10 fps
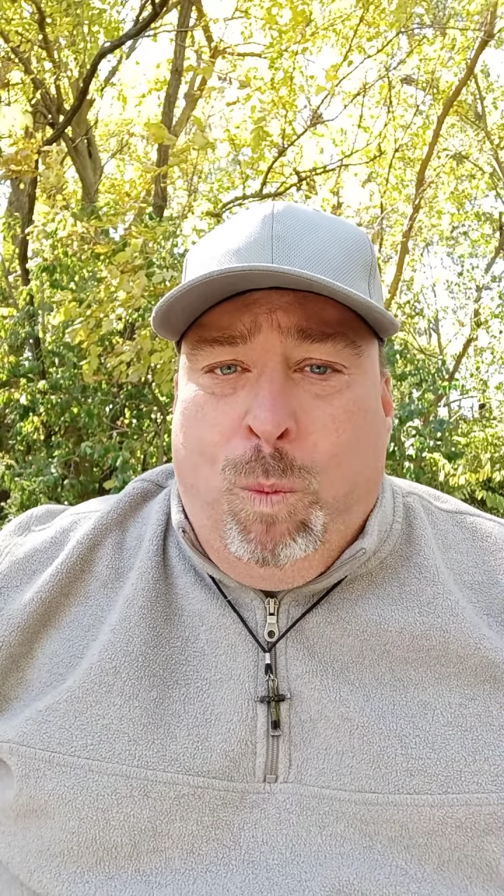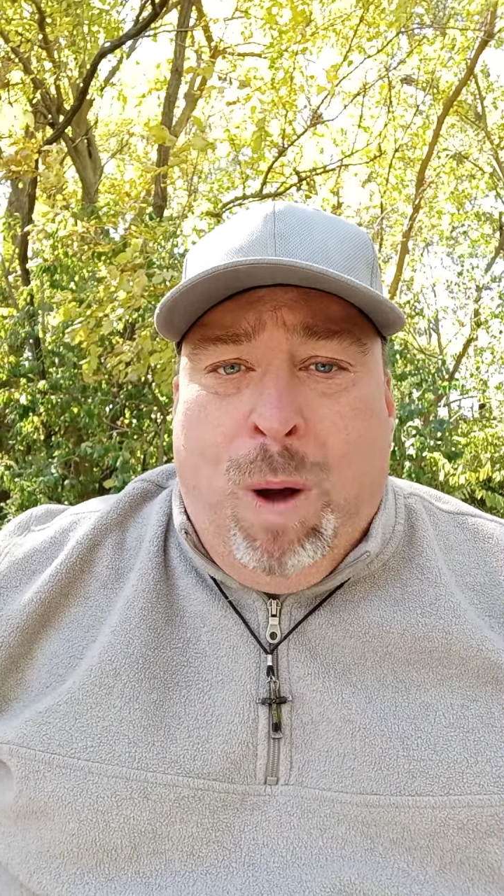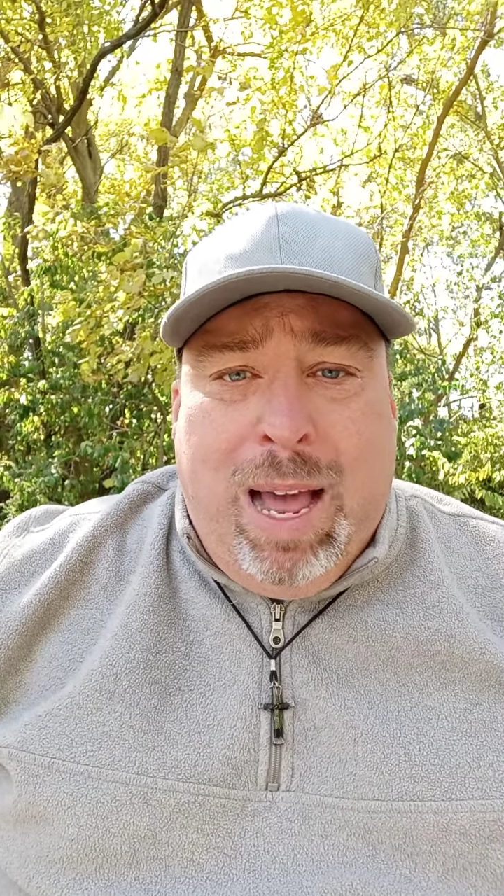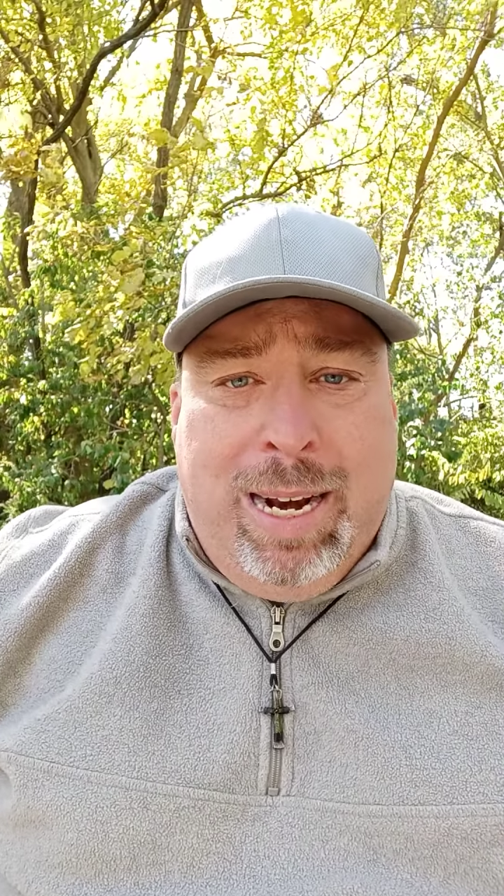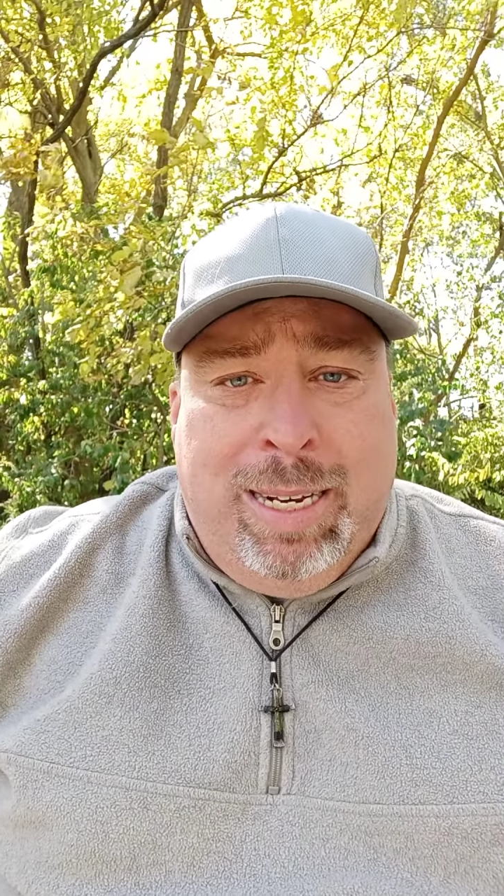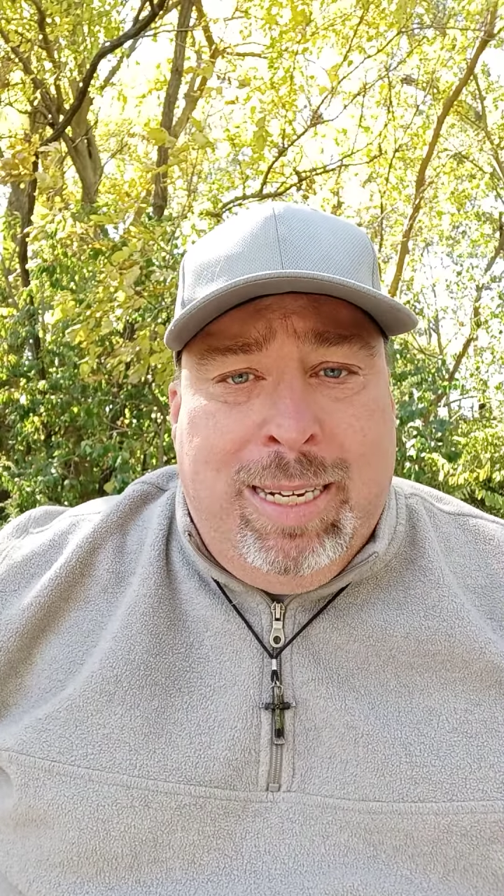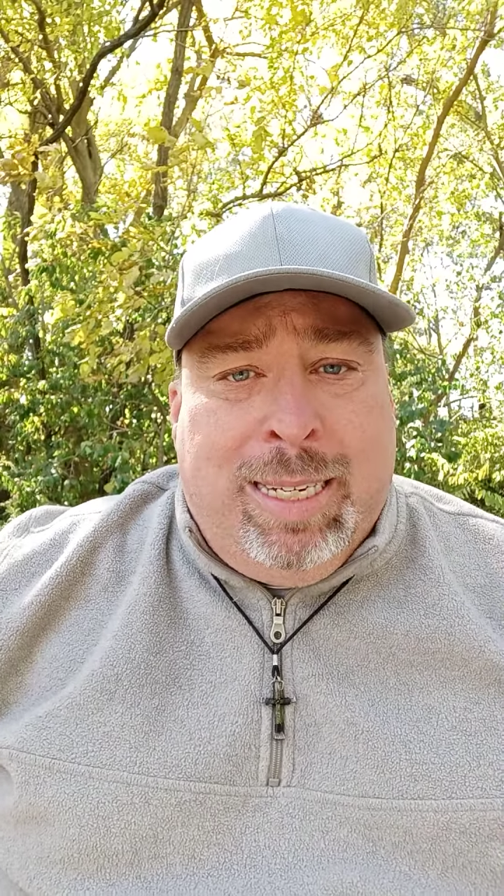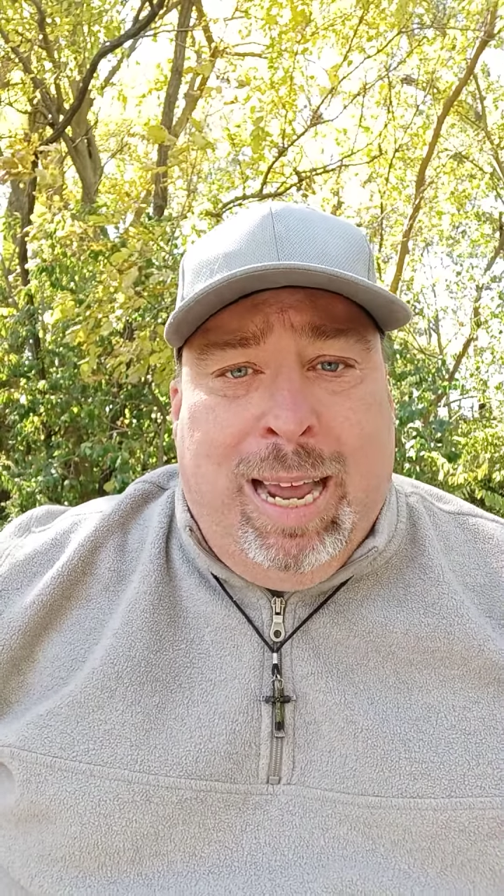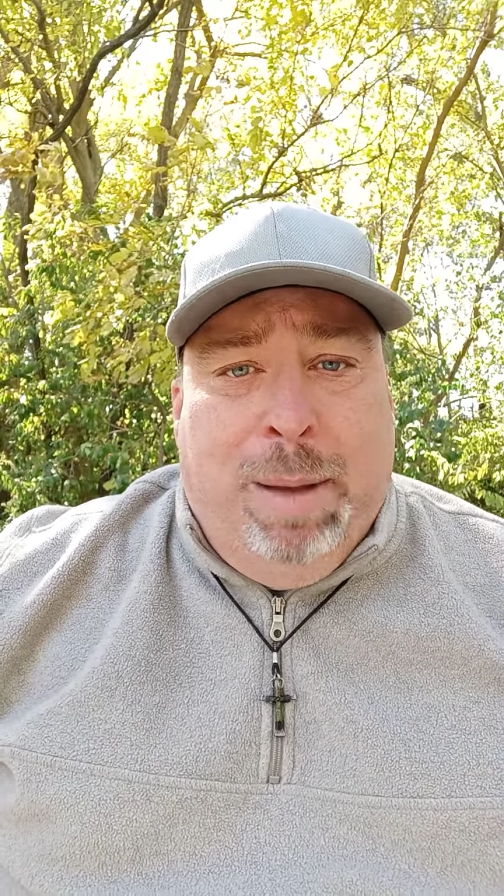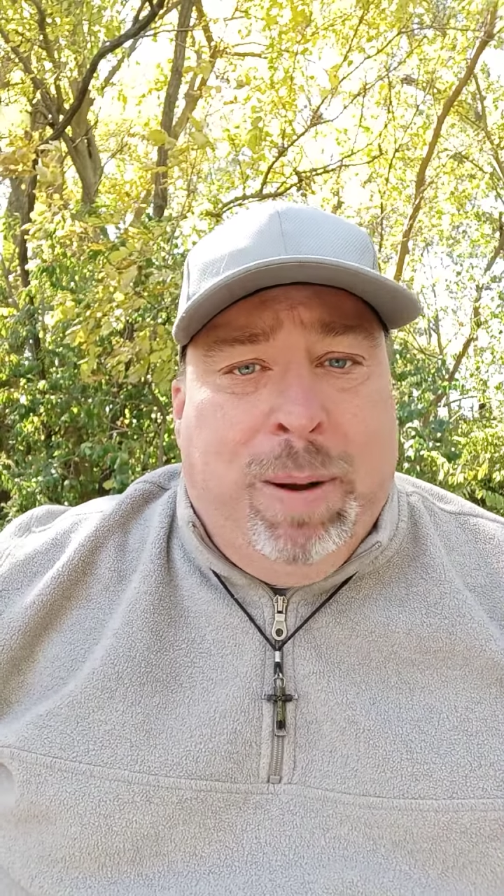why did
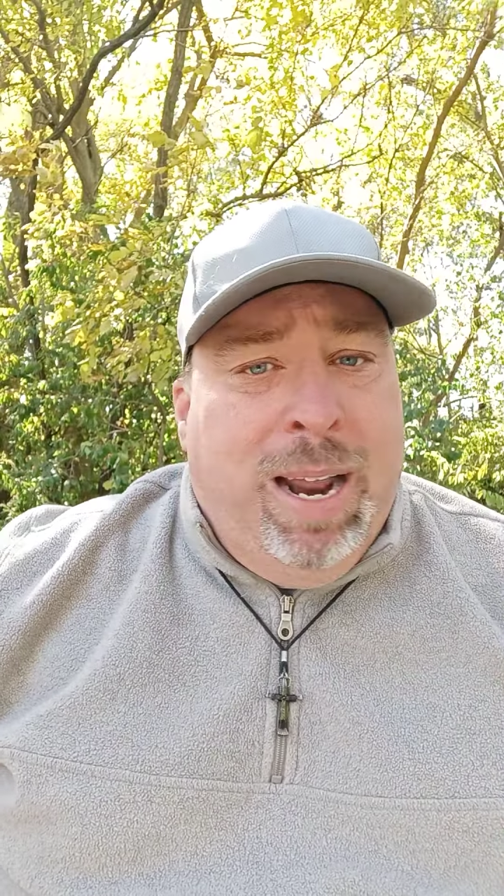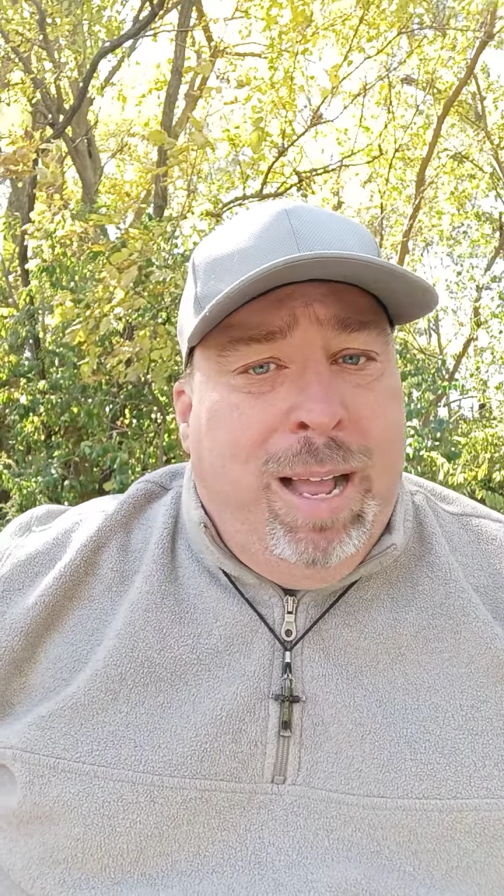this happen?